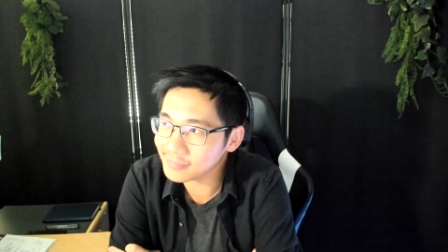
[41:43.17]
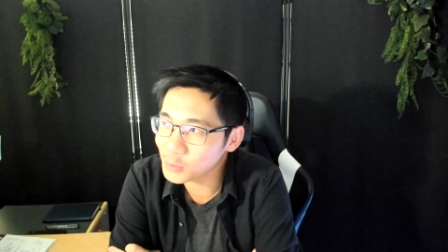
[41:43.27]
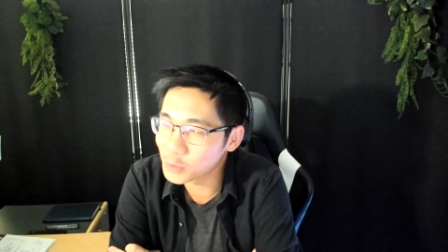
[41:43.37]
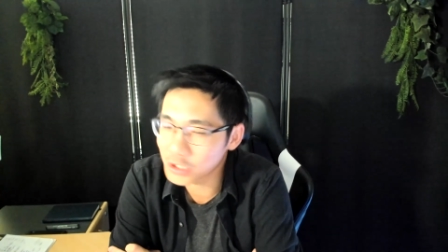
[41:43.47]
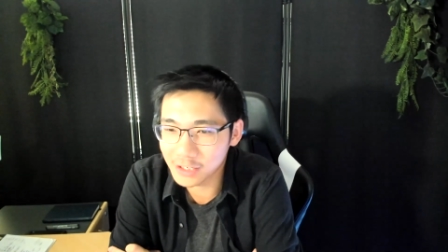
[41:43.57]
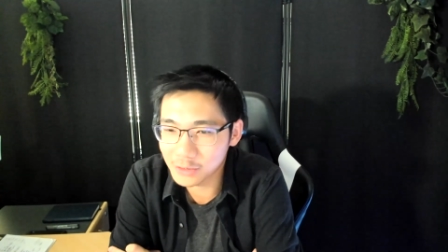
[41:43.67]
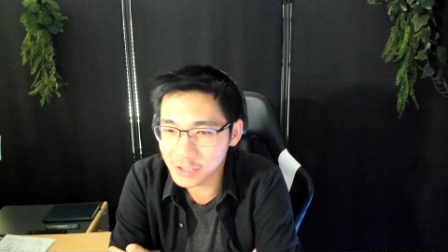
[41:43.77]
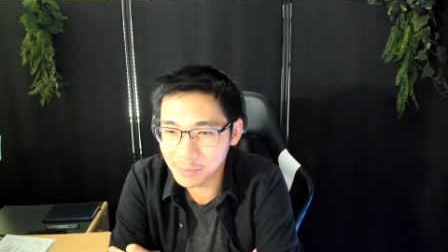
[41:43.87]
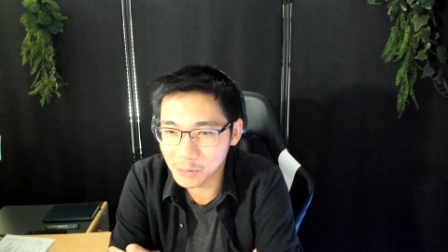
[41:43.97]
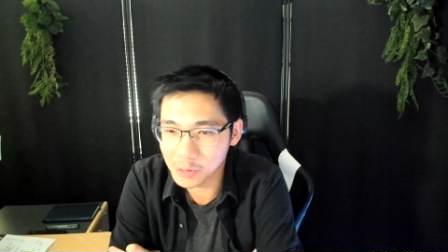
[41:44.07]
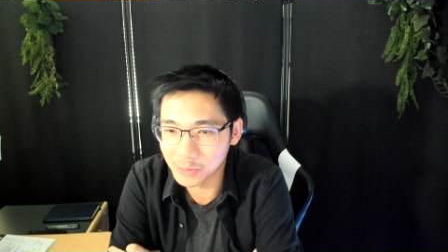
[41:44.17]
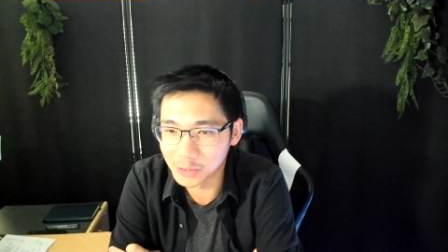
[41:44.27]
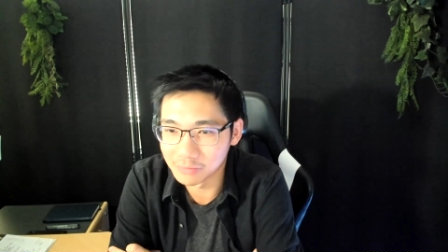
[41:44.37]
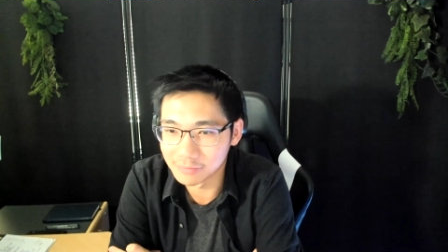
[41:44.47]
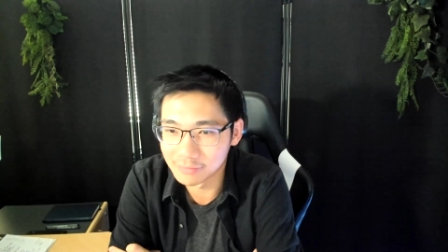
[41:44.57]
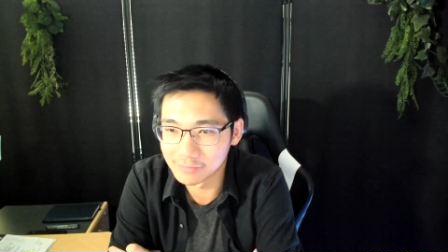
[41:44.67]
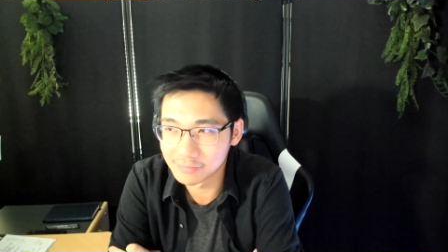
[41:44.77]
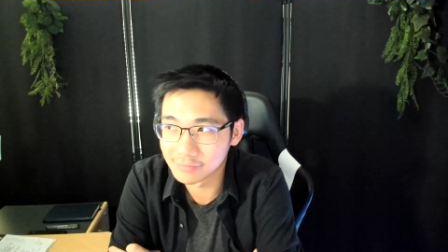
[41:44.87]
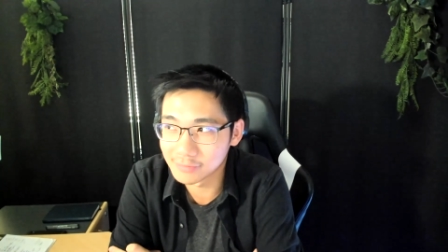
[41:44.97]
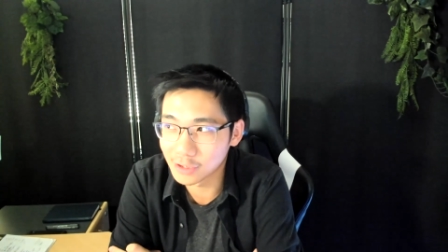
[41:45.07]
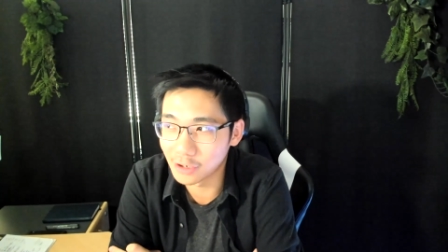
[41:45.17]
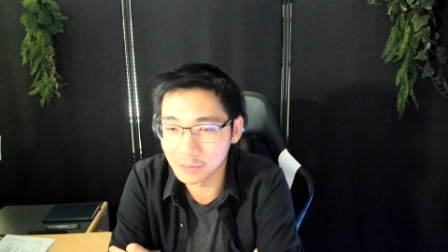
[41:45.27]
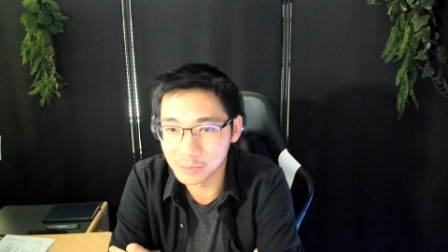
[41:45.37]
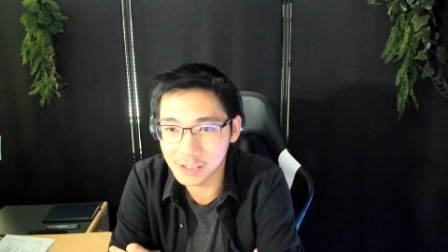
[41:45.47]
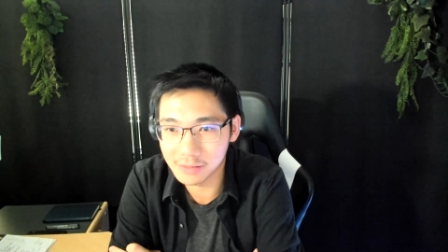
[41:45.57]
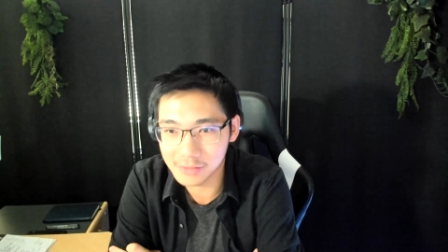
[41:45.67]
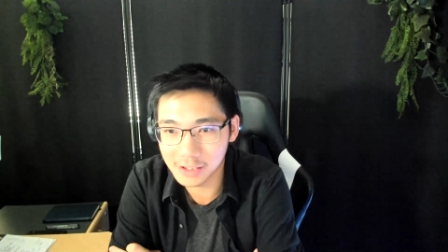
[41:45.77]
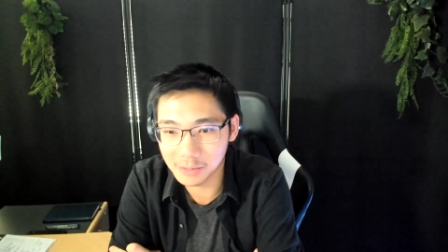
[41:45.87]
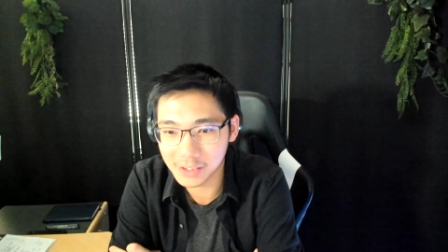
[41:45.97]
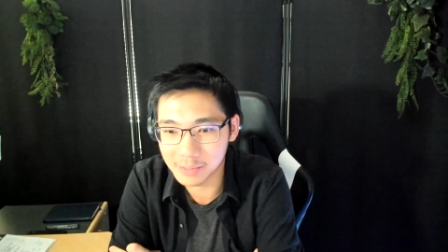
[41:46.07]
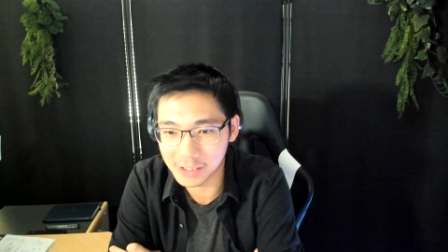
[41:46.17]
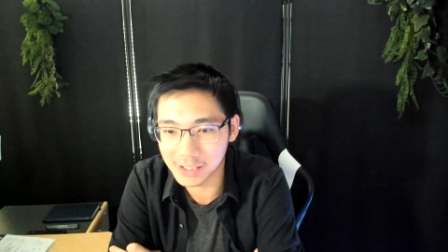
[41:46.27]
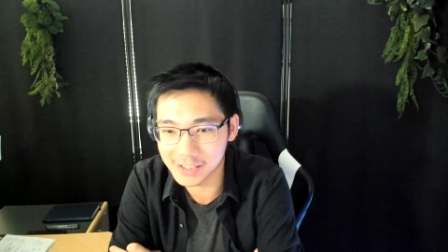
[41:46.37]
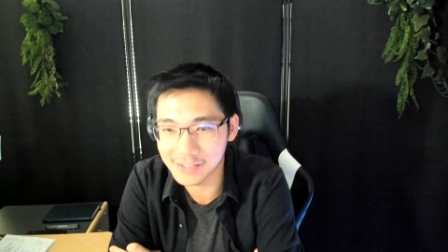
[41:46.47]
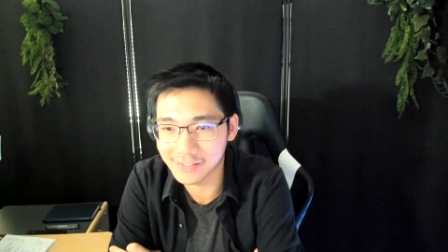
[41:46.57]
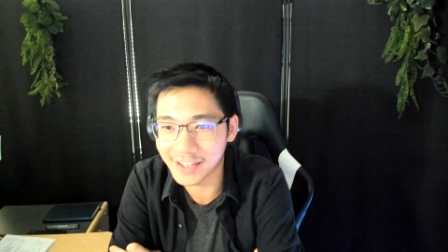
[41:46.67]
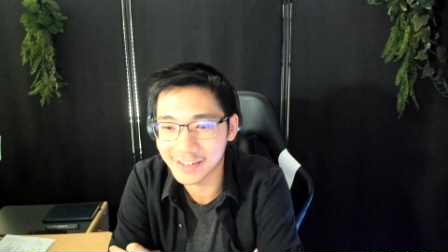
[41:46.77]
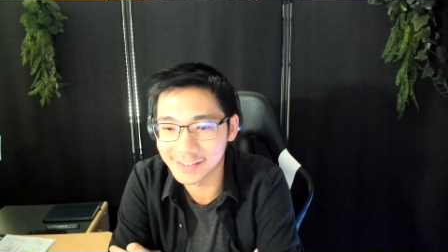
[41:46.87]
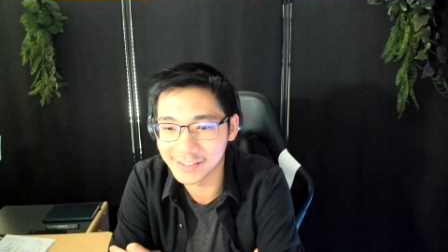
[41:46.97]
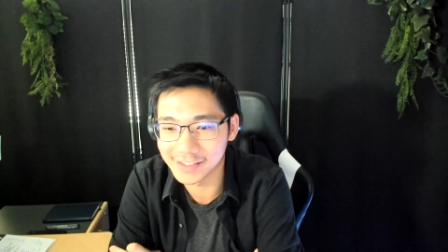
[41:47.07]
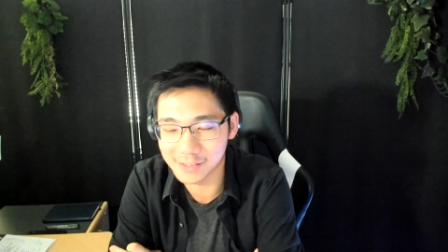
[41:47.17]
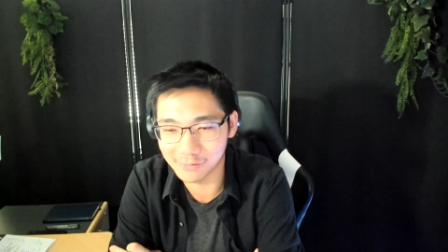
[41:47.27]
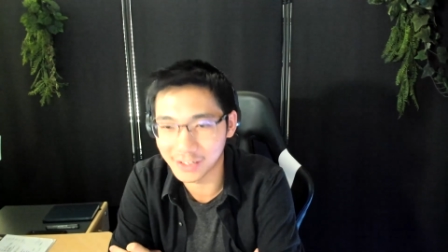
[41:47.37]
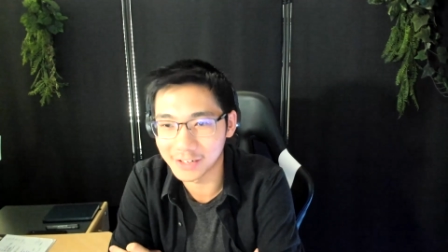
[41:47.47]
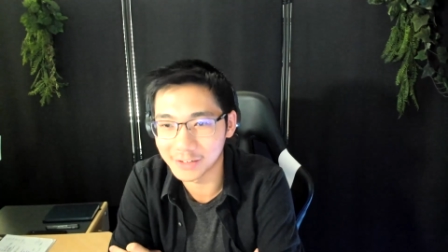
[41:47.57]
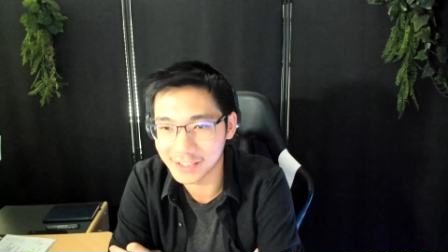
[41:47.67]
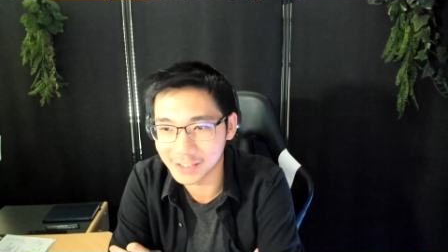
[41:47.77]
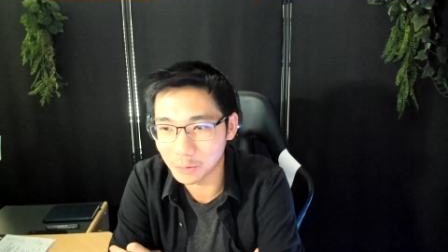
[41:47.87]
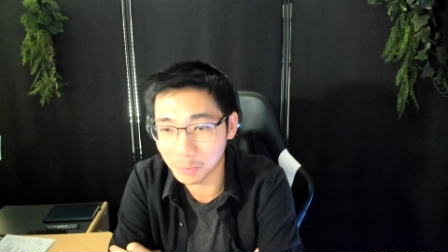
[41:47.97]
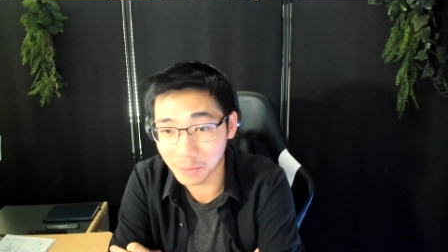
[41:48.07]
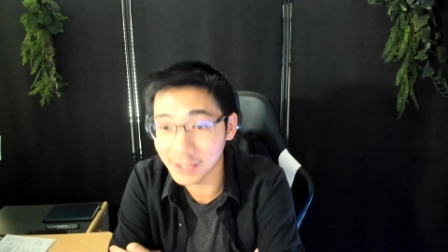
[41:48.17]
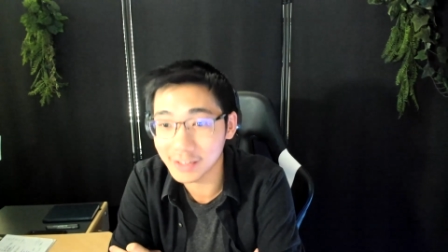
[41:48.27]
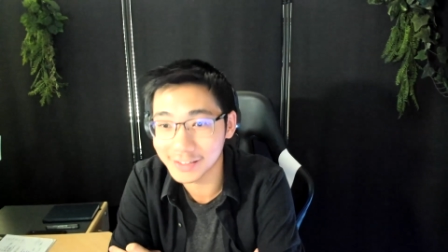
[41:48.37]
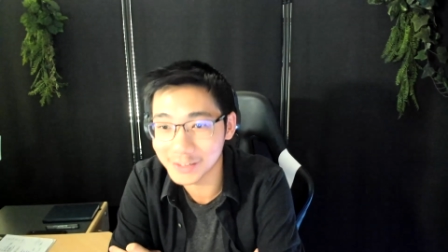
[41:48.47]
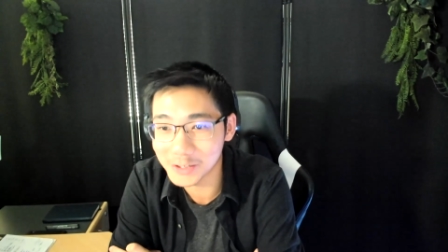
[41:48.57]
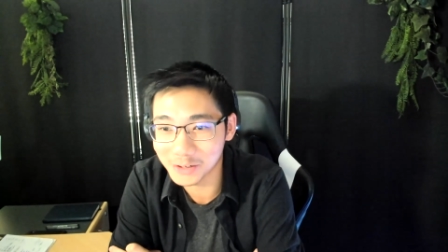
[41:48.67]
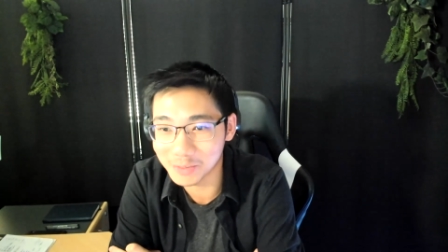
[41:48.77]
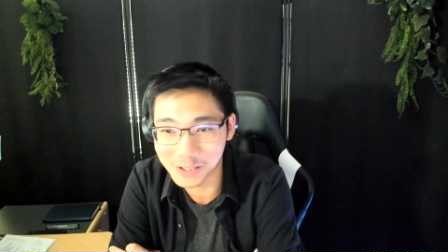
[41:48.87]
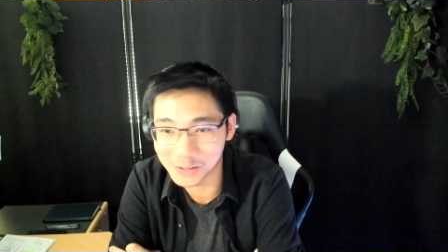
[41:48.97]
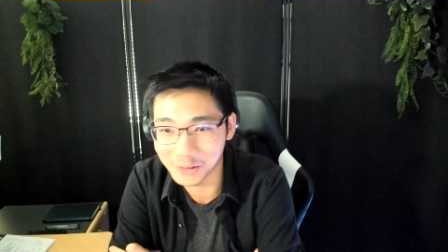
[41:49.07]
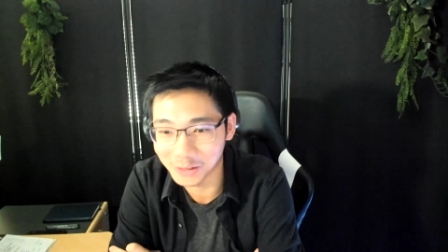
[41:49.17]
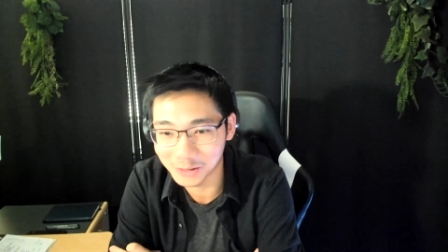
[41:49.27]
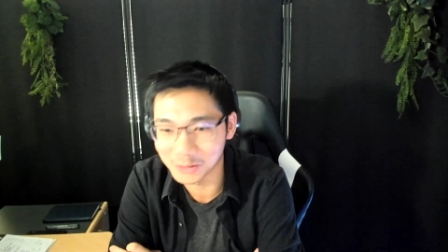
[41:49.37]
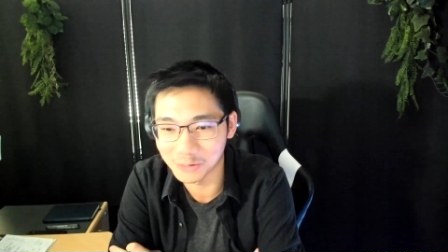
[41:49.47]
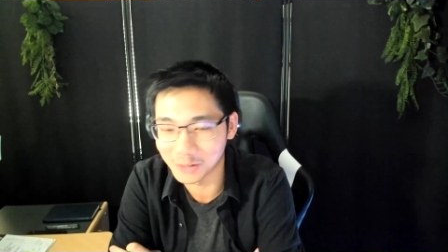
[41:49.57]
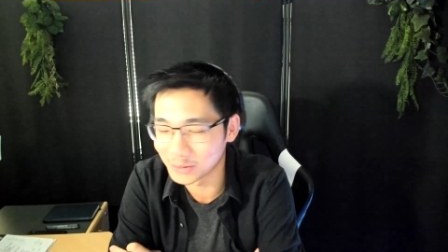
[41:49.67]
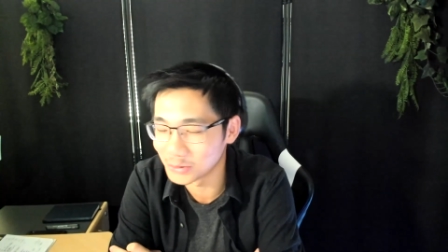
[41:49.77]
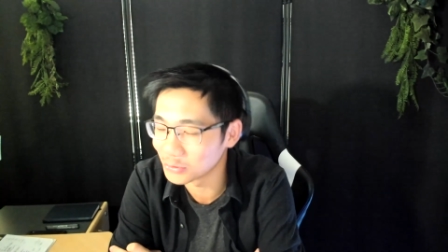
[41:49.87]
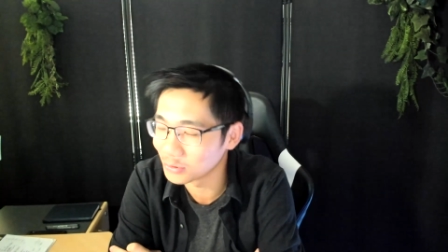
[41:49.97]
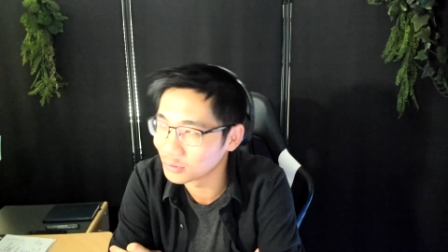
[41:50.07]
which I understand most people don't call themselves an LP, and because of that, it's a very opaque industry because you don't know who's